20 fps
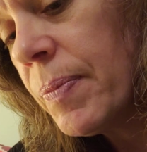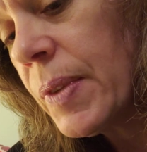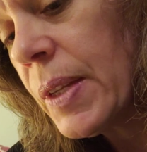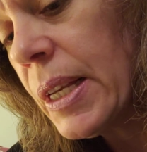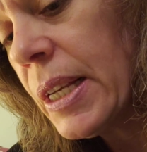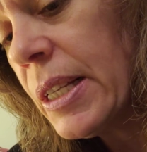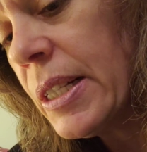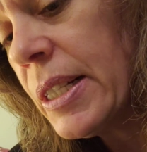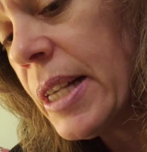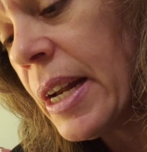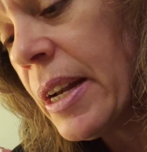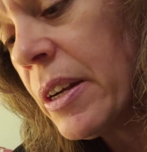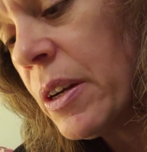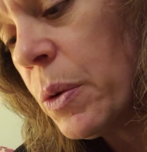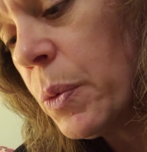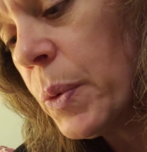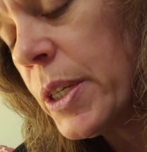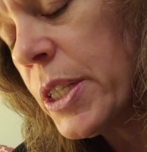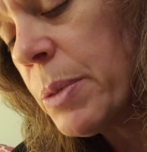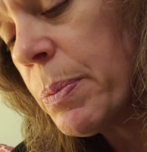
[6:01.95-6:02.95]
He said in
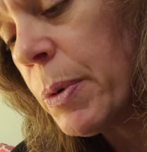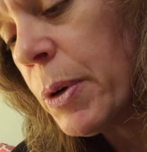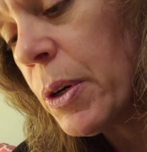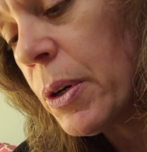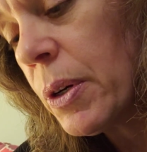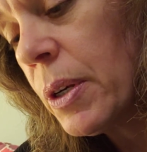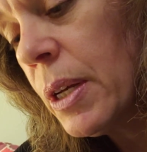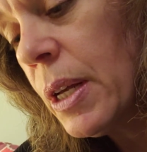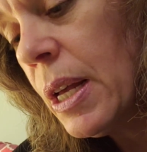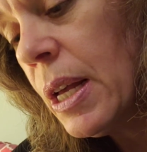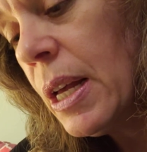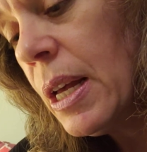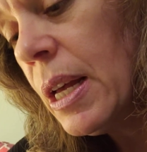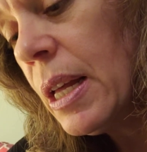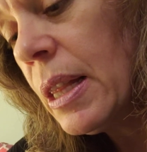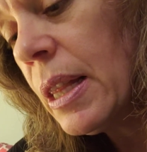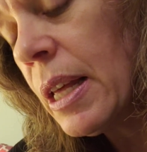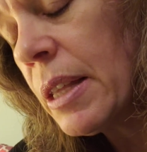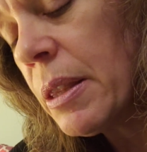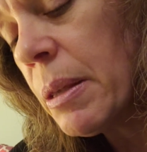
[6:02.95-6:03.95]
a whisper,
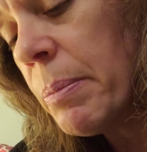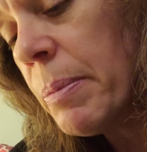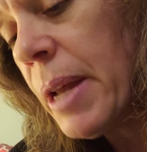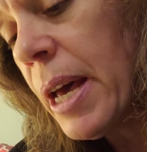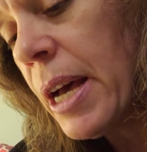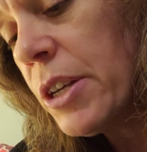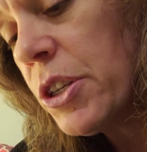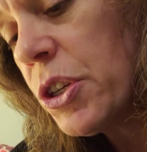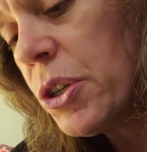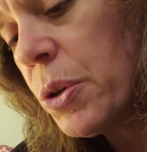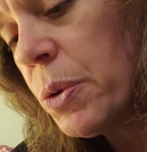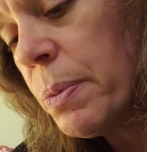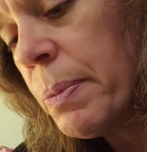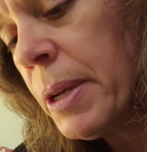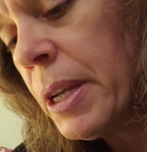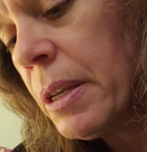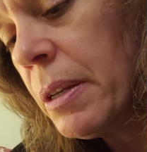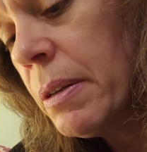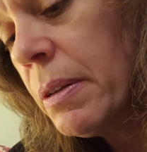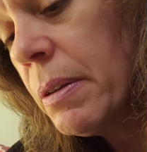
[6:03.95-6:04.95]
"Let them not shoot
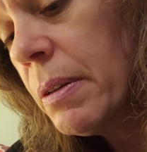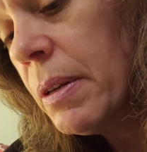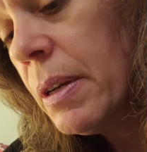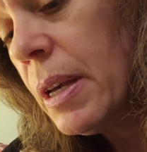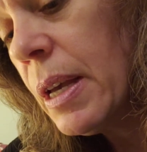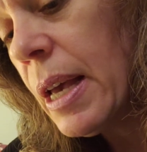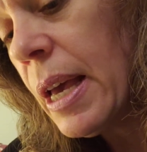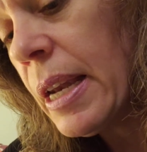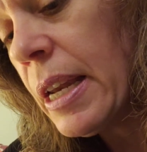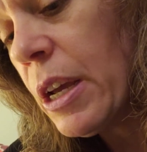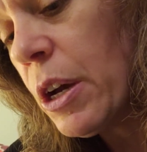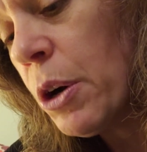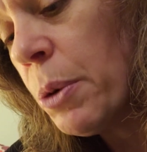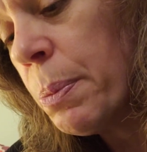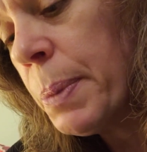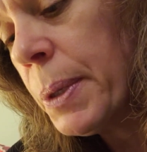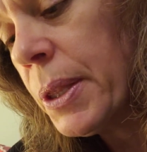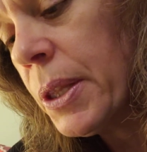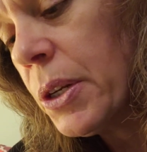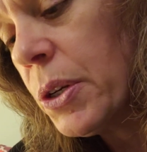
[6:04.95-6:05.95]
me," and he
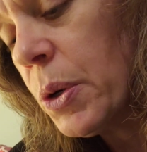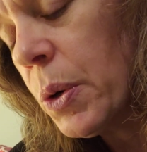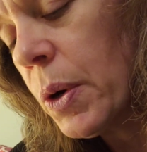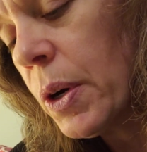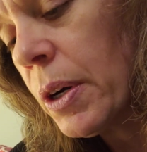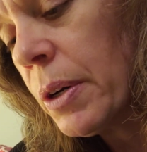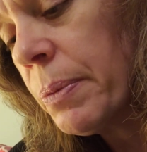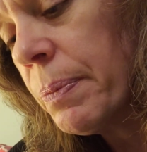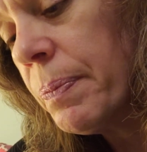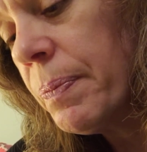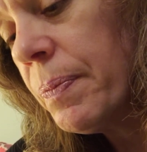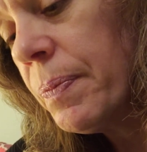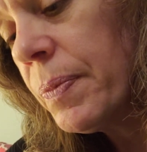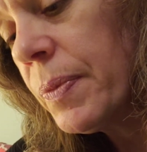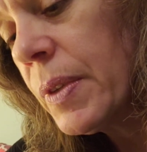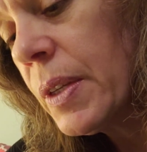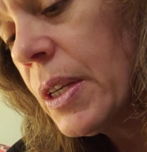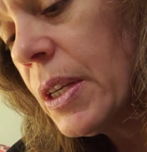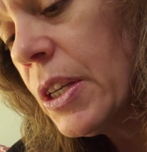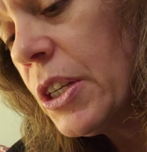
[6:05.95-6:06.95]
opened the door.
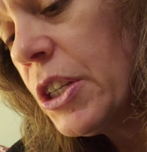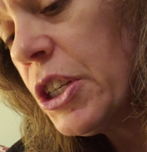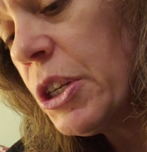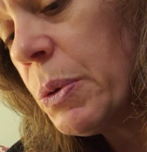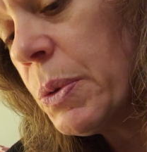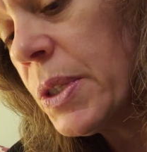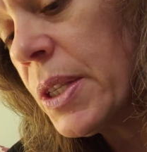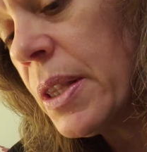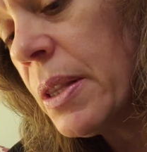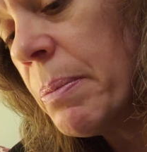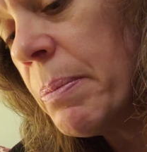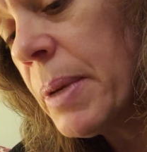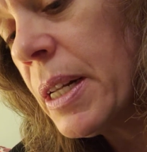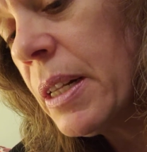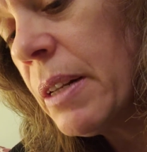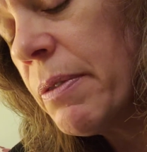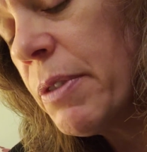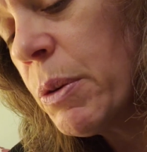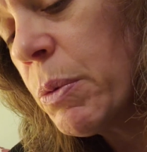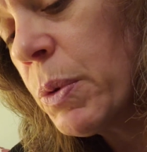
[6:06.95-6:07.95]
She was in the middle
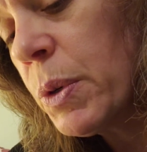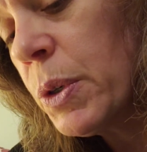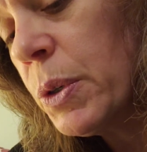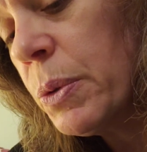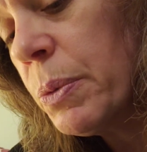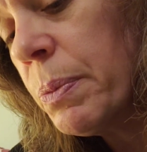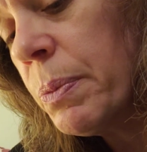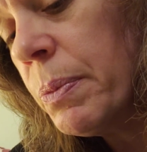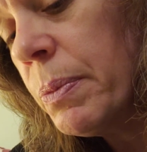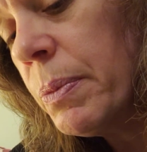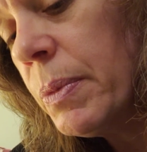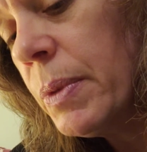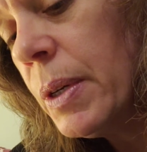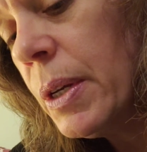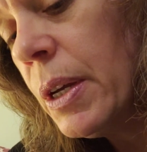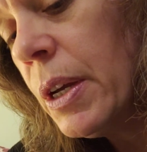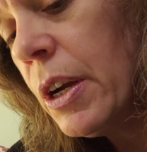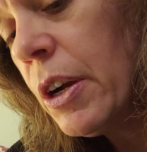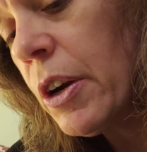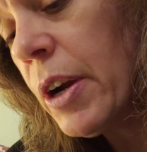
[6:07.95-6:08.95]
of the room.
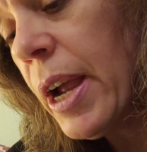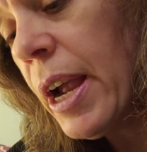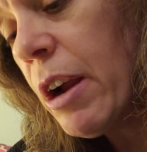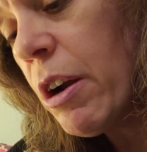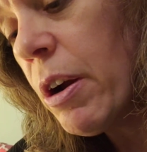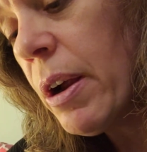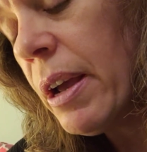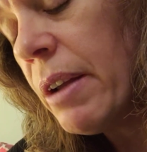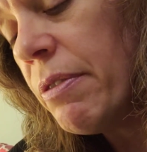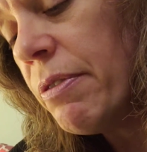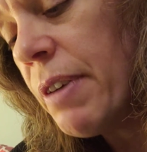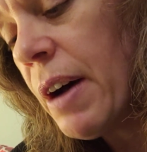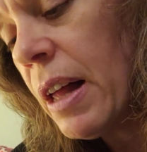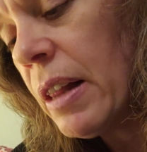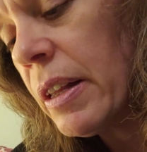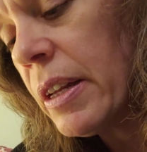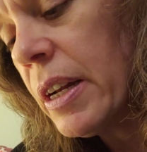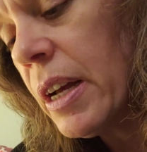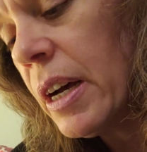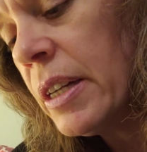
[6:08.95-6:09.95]
Her hair had
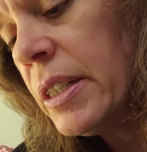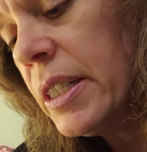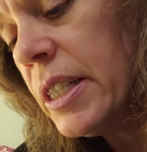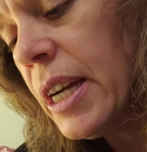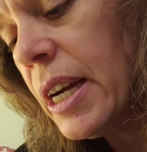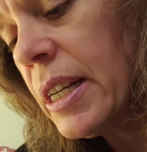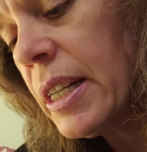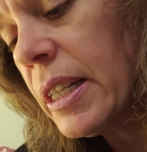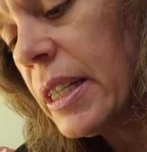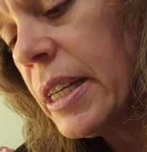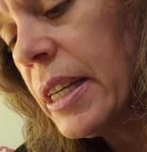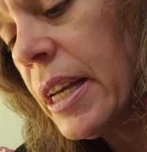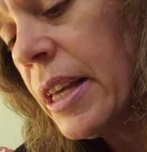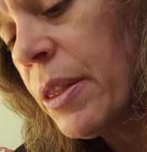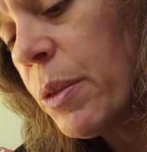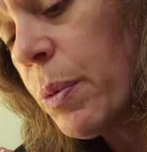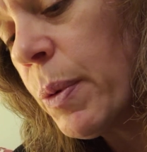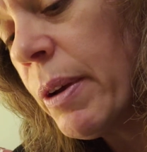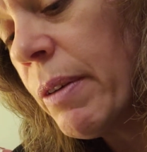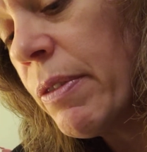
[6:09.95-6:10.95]
fallen untidily,
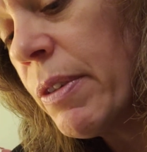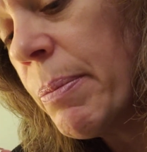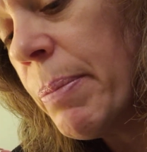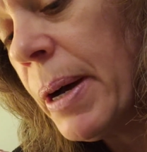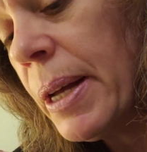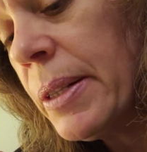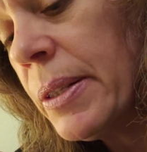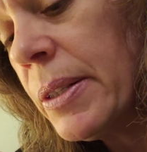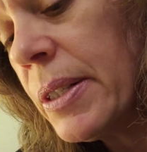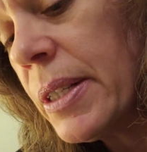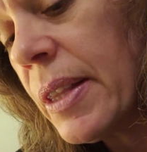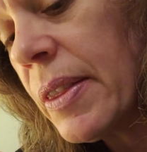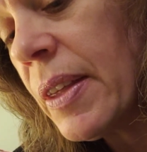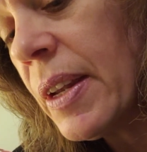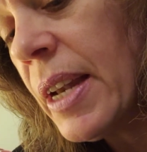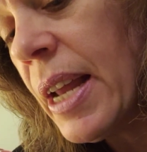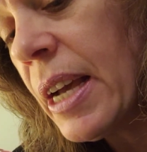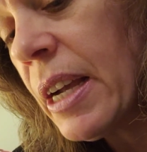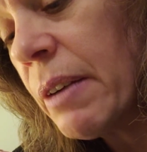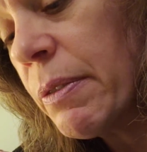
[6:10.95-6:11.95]
and 3 of the buttons at the
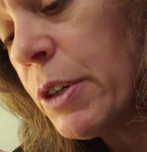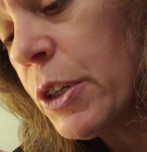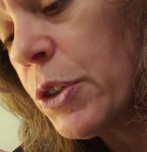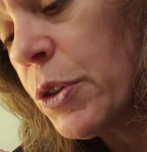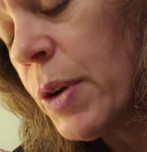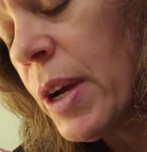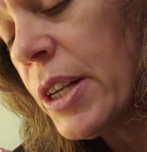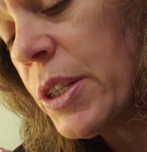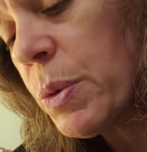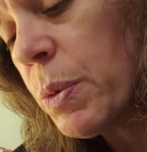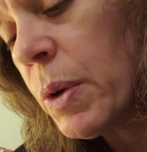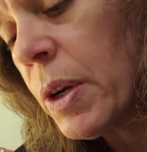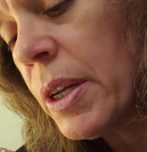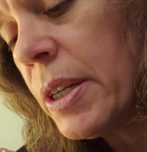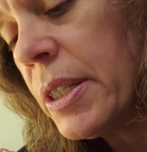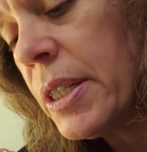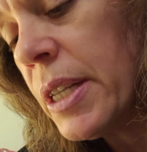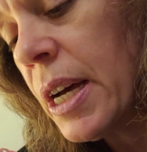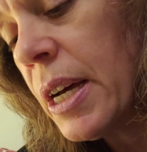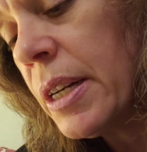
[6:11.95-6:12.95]
neck of her dress were
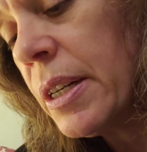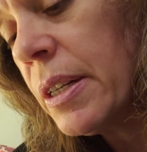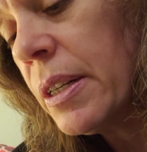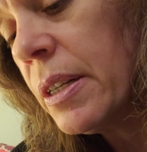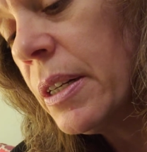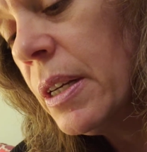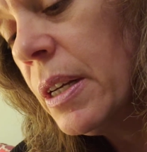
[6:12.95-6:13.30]
undone.